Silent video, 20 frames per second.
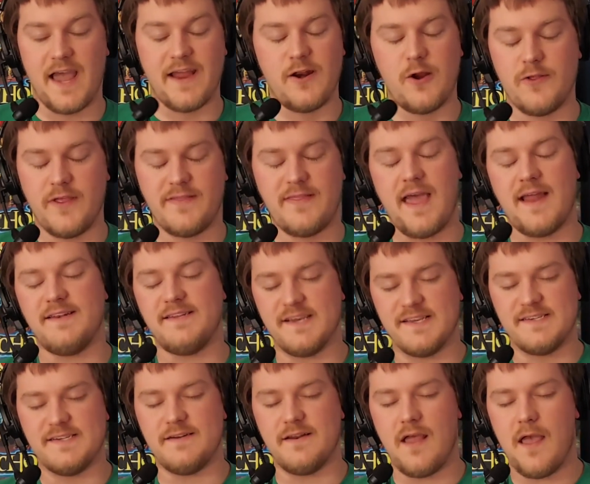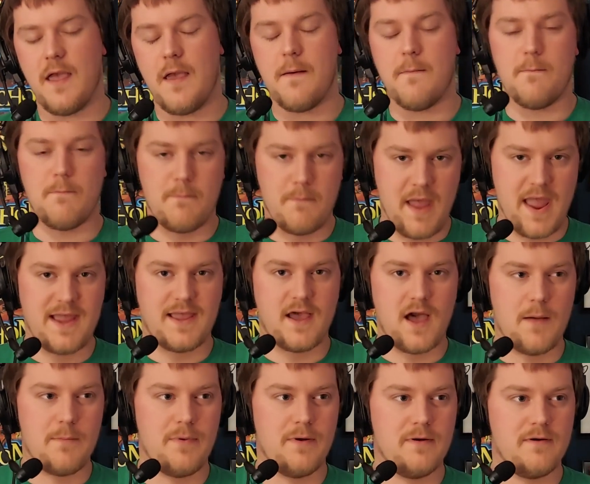I know that doesn't make
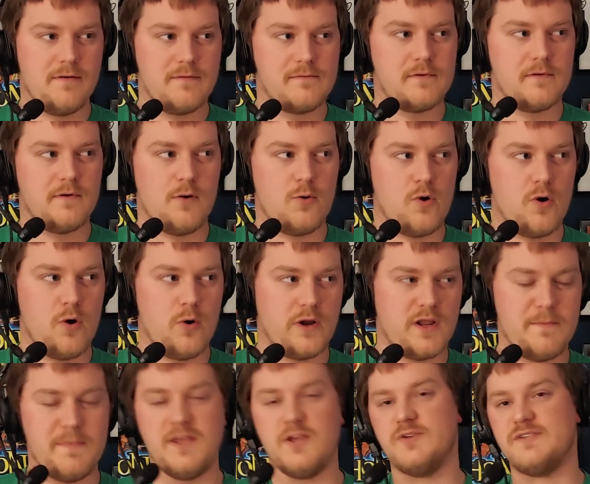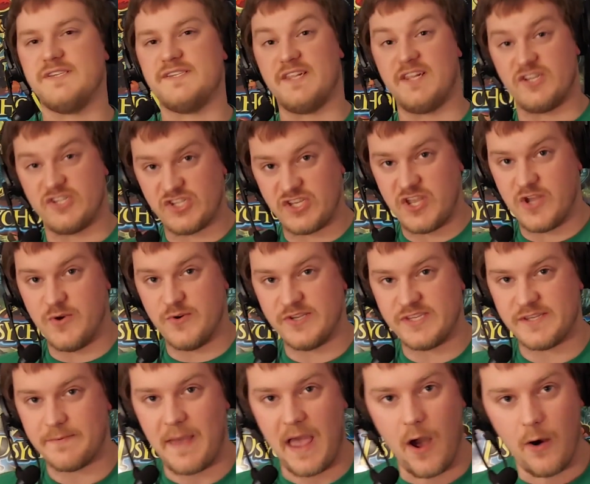up or can be used as an
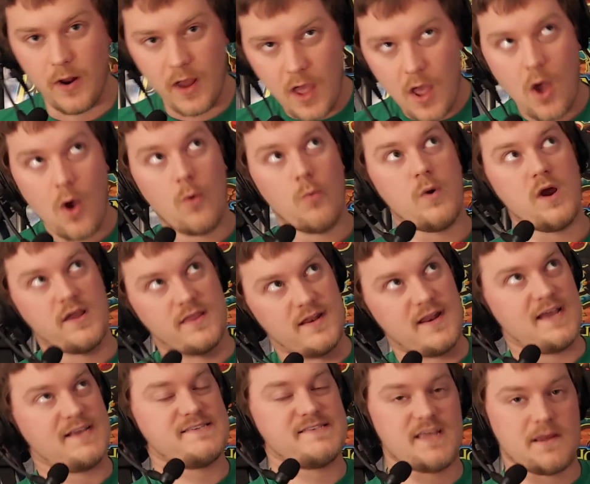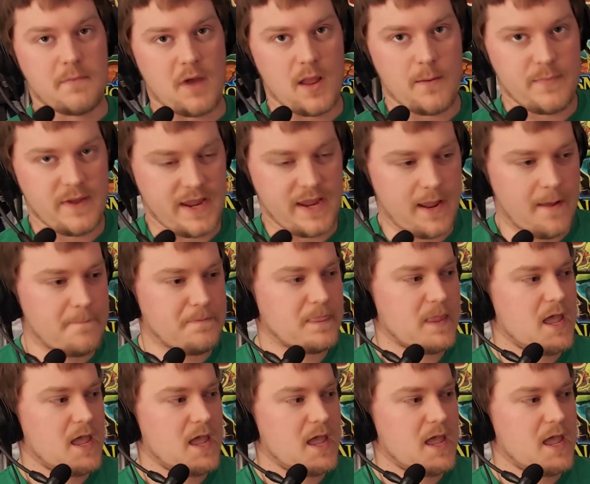excuse about where the next thing might be.